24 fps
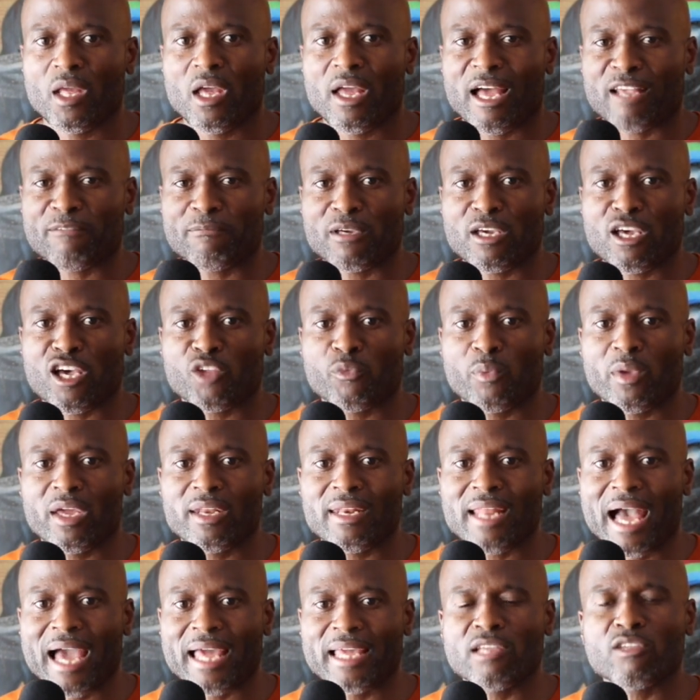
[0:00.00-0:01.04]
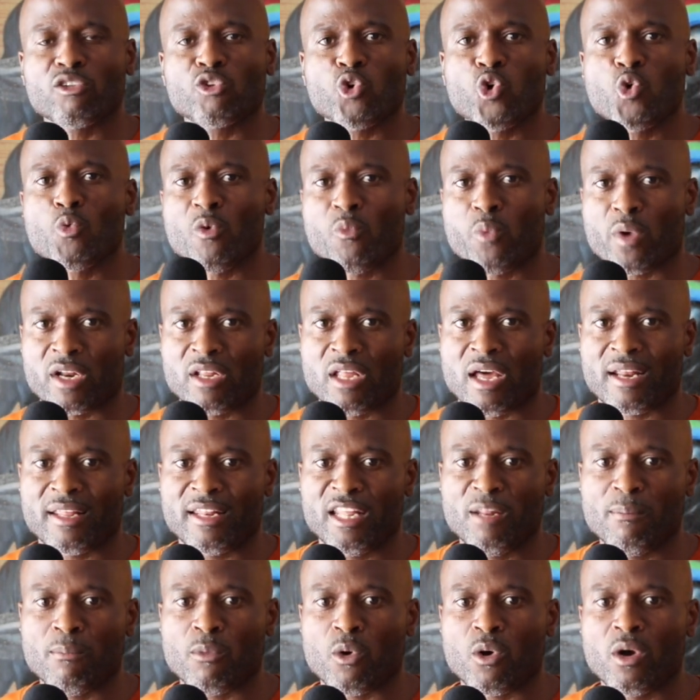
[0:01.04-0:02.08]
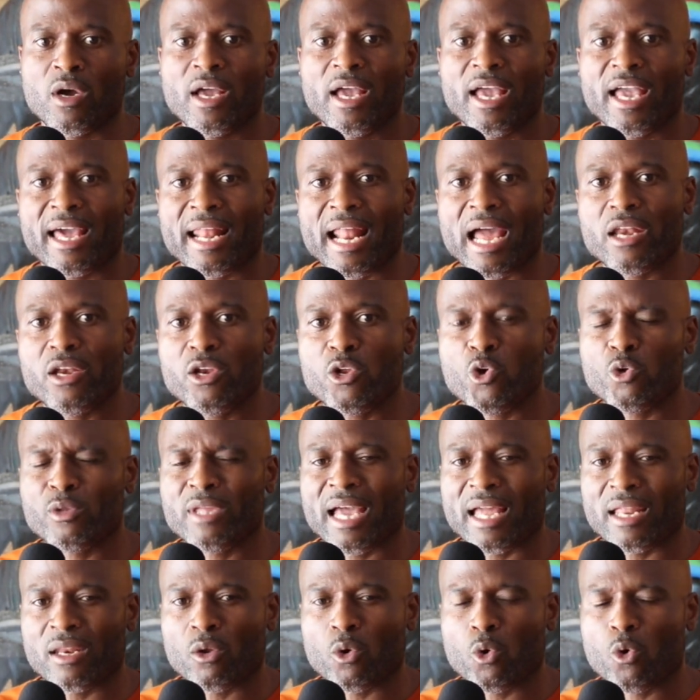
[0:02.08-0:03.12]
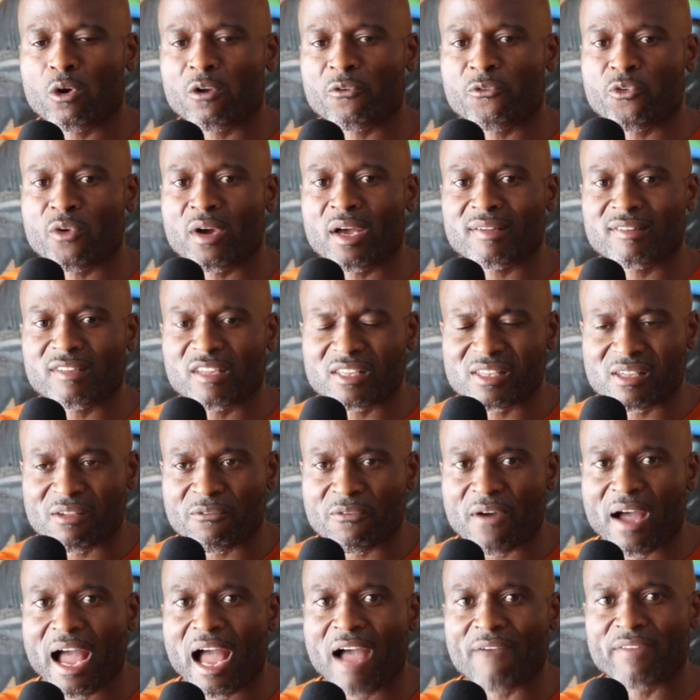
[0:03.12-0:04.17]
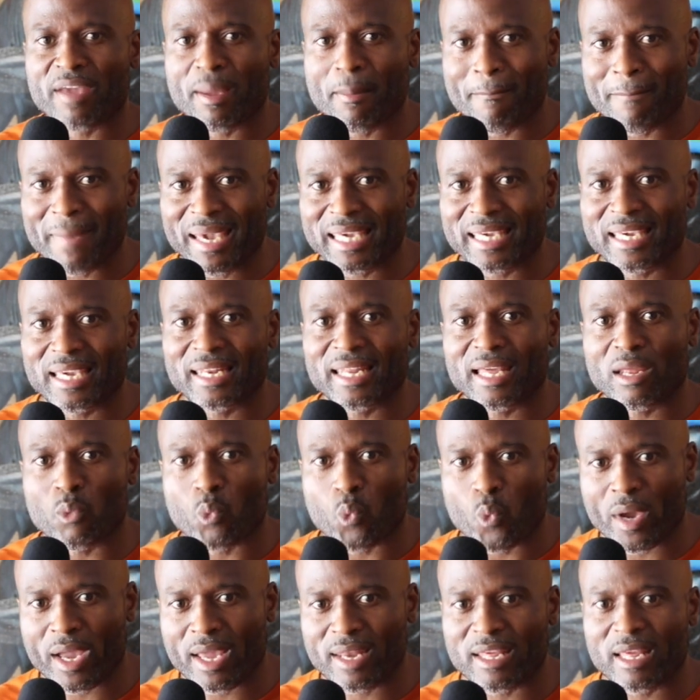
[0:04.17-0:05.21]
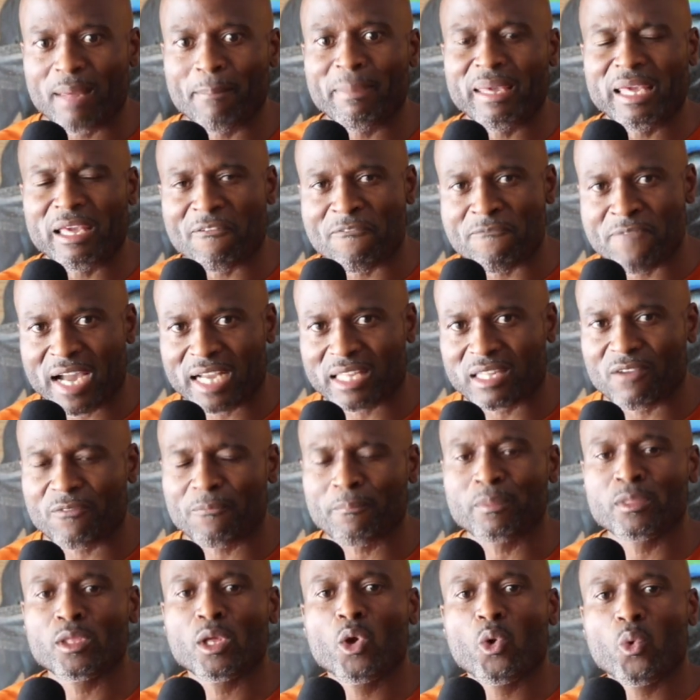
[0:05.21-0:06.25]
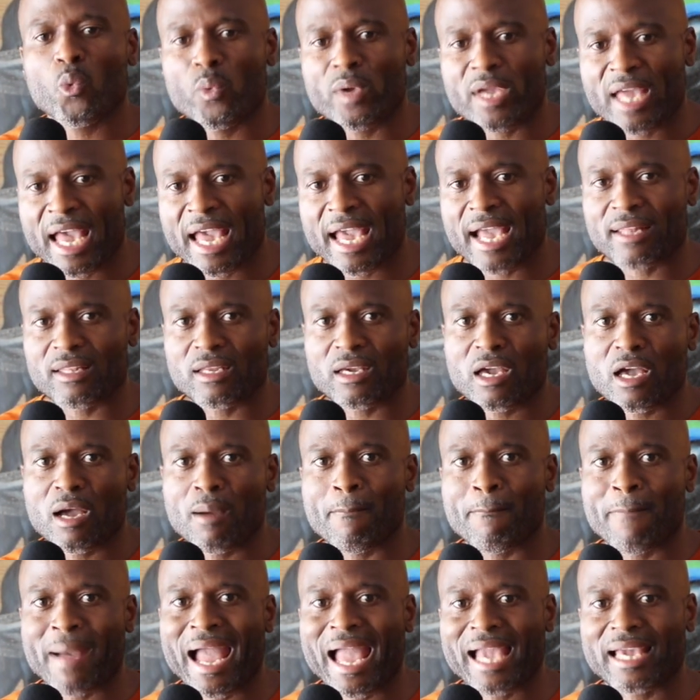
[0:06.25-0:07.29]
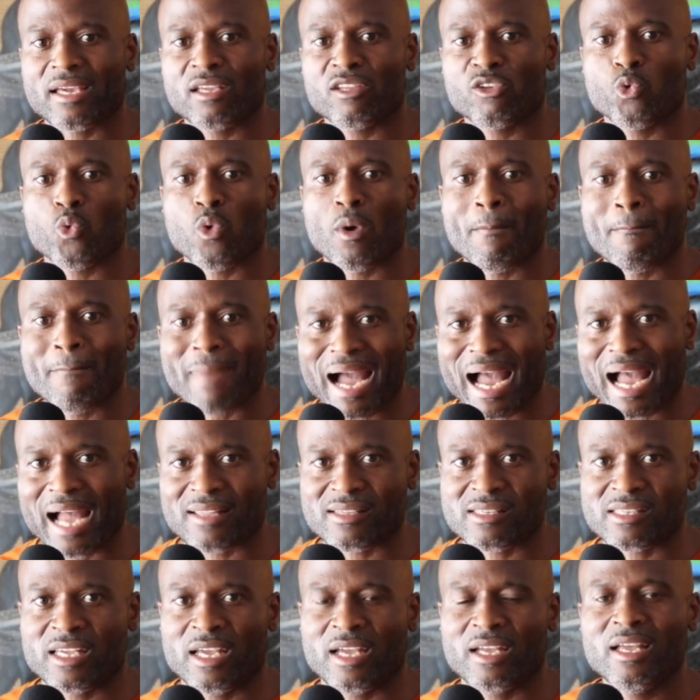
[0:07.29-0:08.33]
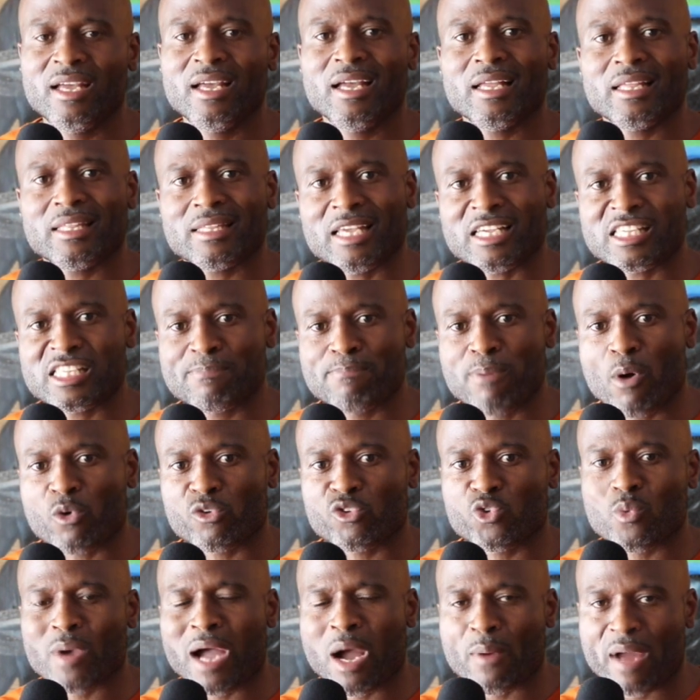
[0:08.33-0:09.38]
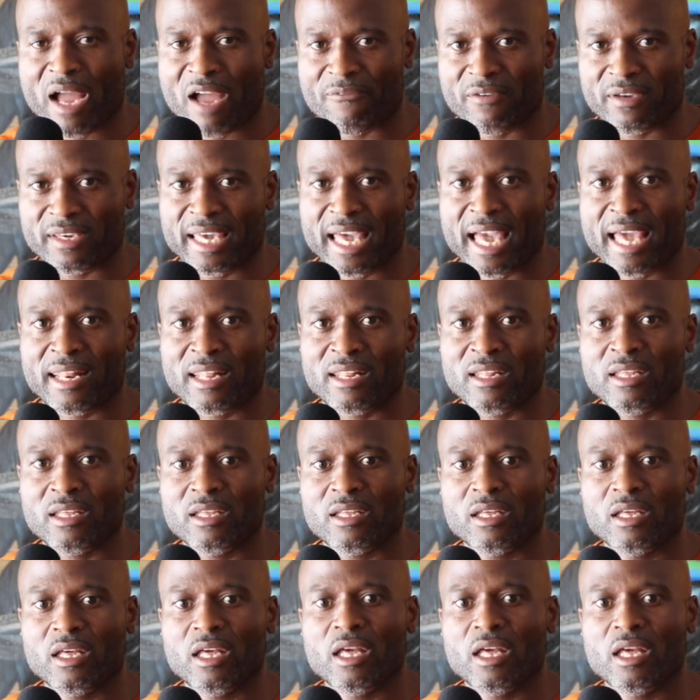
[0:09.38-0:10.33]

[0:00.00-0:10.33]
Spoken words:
That's because we are not in tune with one another anymore. And I knew that in order for us to survive and make it and win and be effective, we had to come back into a mindset that spoke to our Africanity.